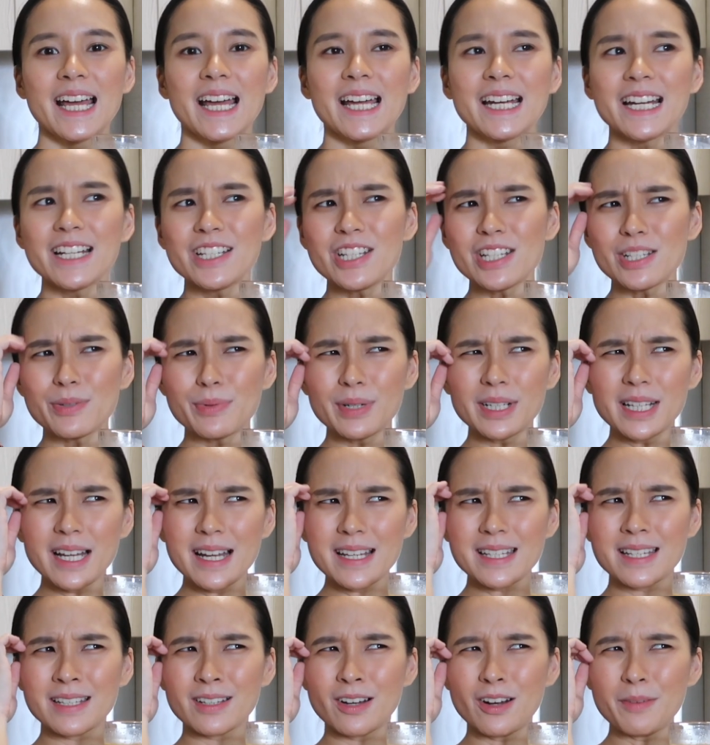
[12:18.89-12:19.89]
And I just
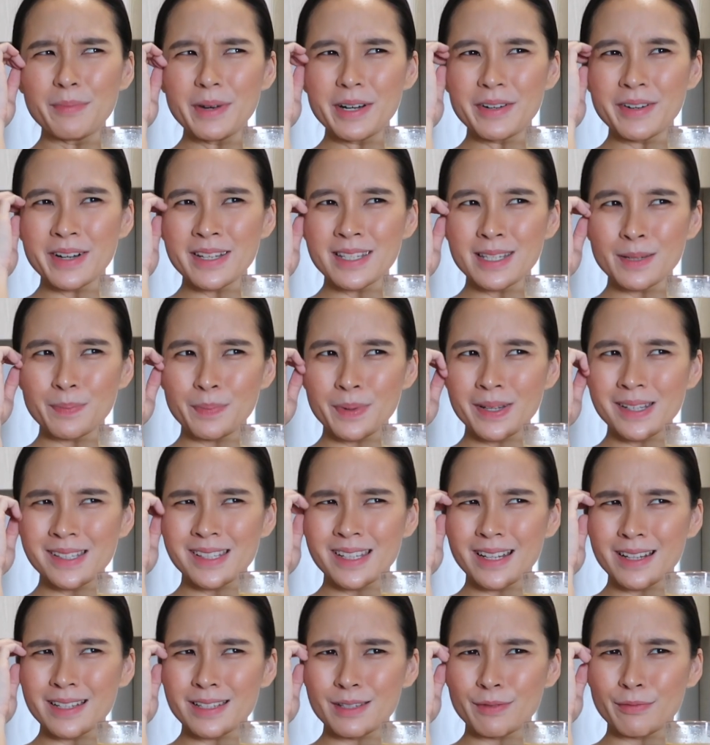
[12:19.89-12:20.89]
realized in all my recipes,
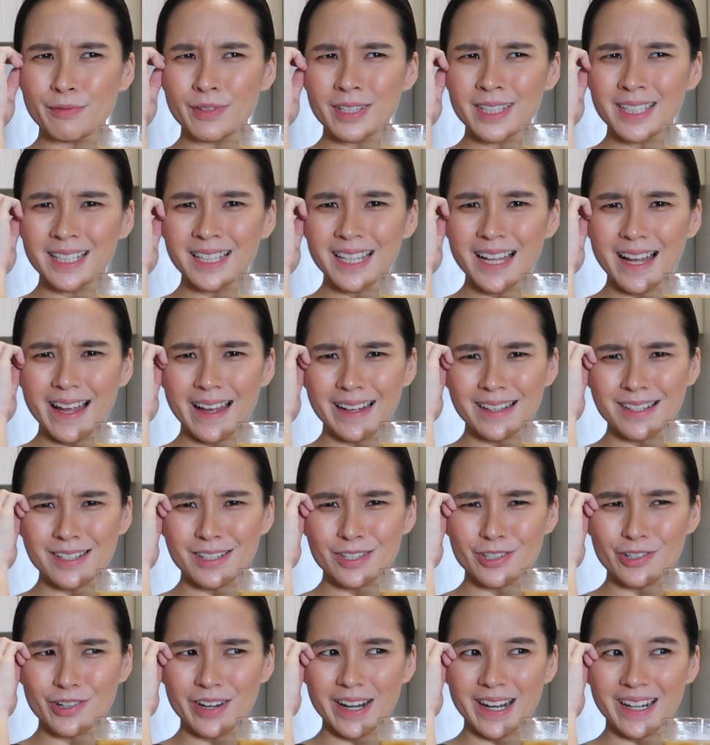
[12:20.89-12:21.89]
there's vanilla
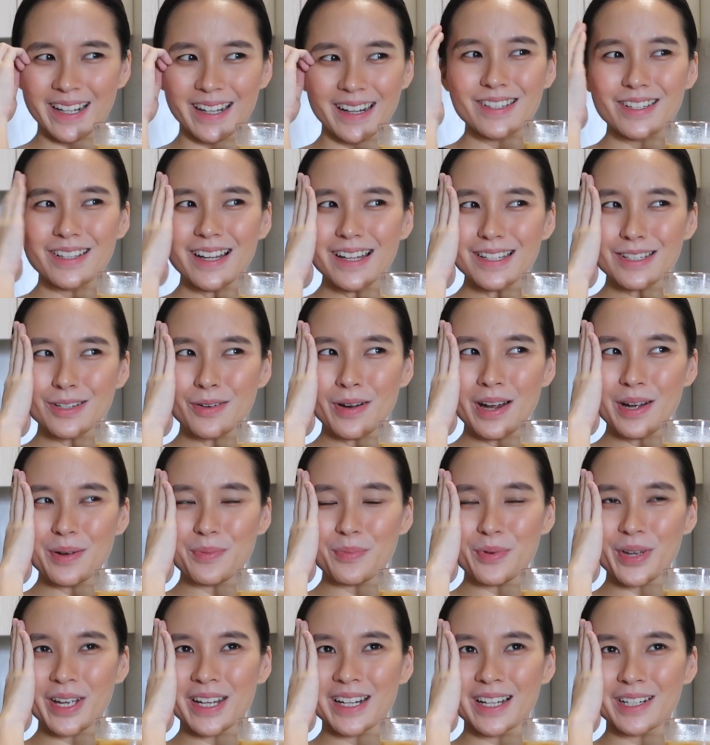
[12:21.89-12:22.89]
extract. So that's quite
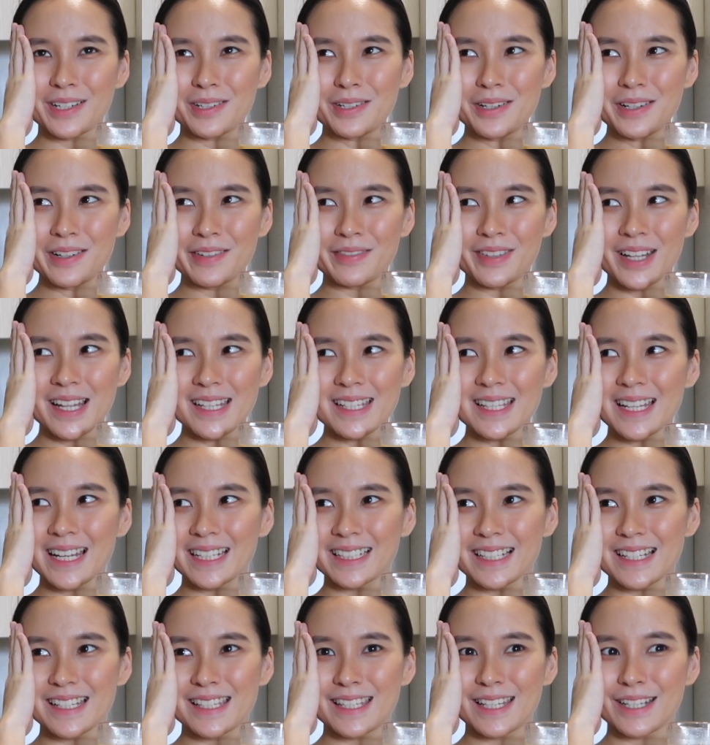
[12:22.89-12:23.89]
weird. I don't know if that's
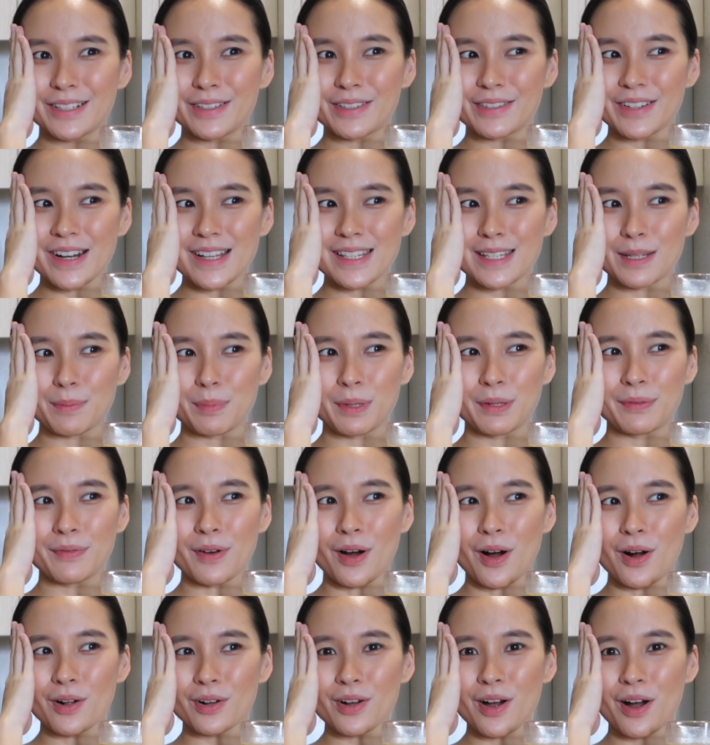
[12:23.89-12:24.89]
like the secret recipe
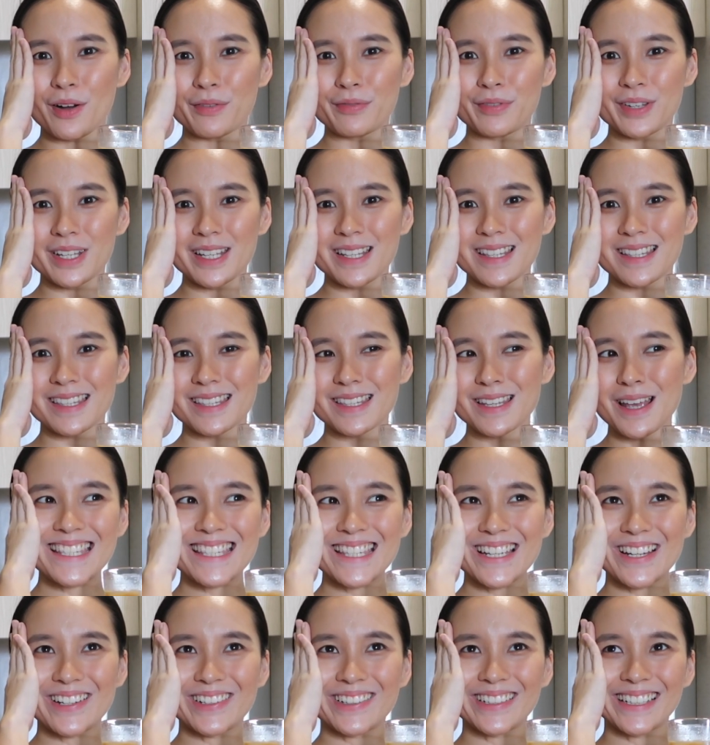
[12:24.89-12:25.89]
for all coffees.
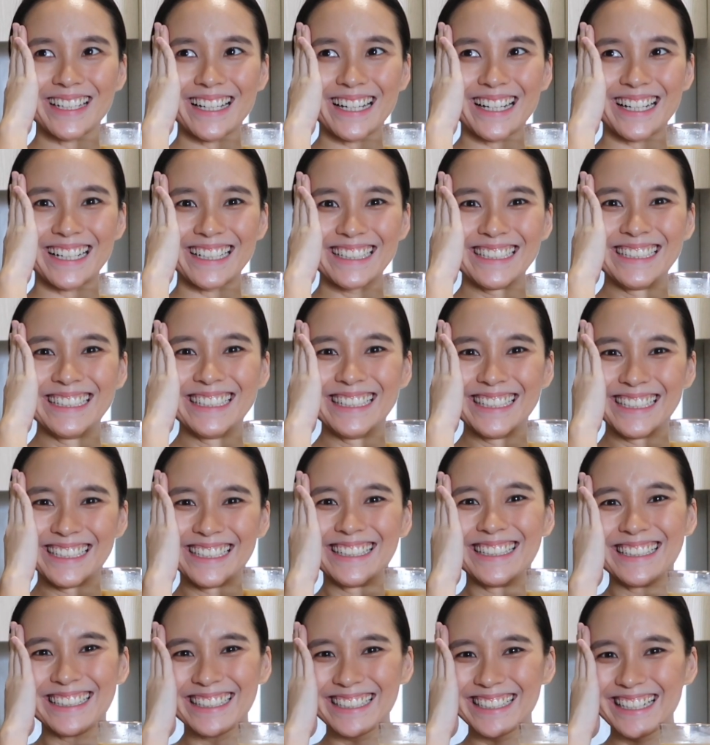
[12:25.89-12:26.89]
So yeah.
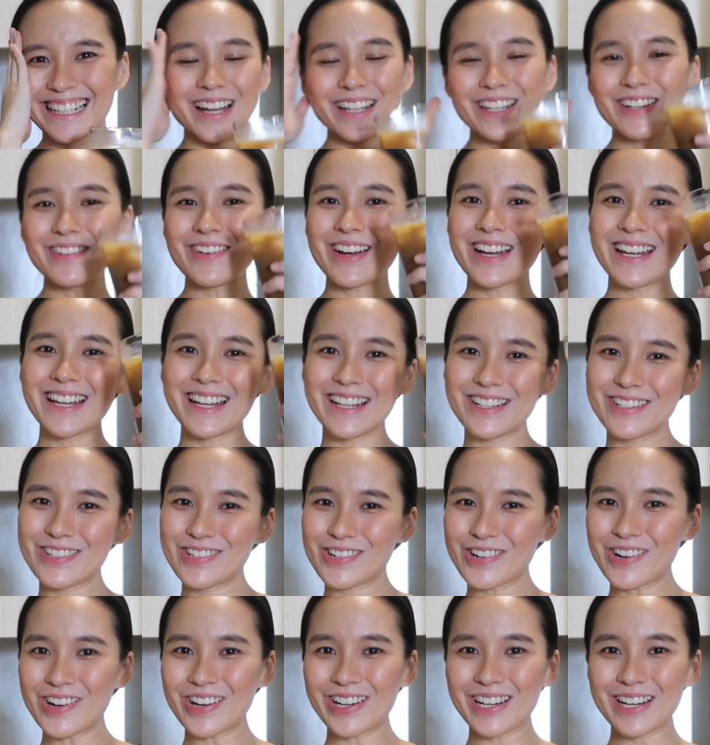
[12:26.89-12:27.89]
Anyway,
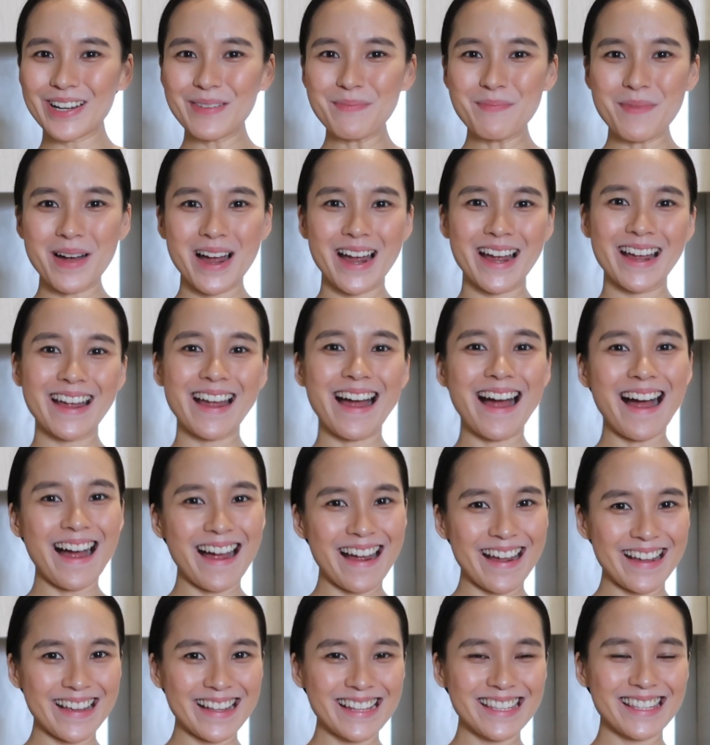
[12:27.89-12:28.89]
enjoy my
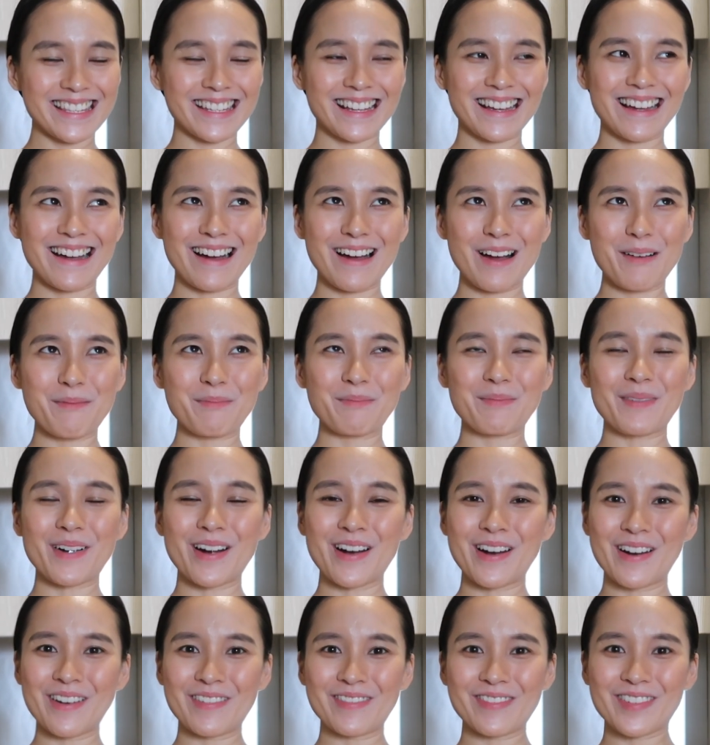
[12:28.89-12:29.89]
iced cup
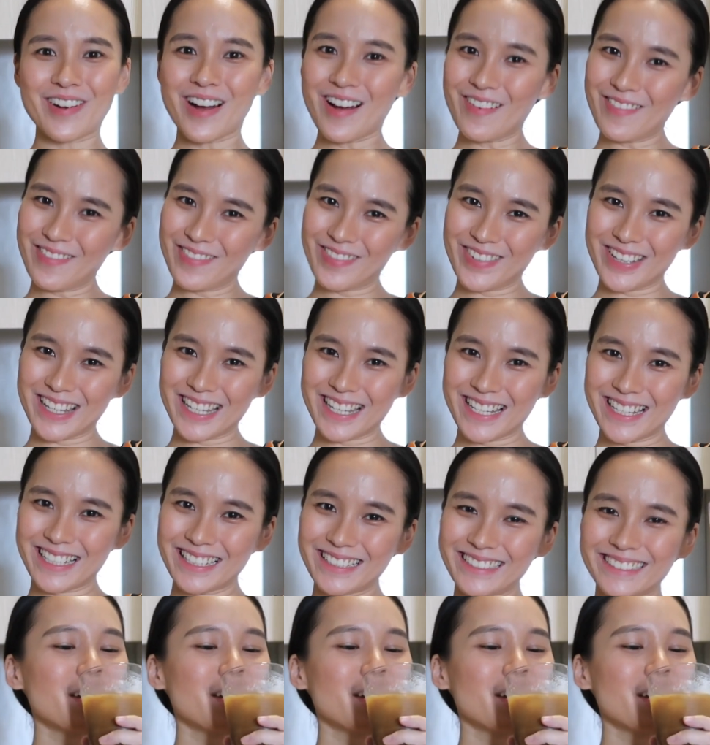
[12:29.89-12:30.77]
of coffee.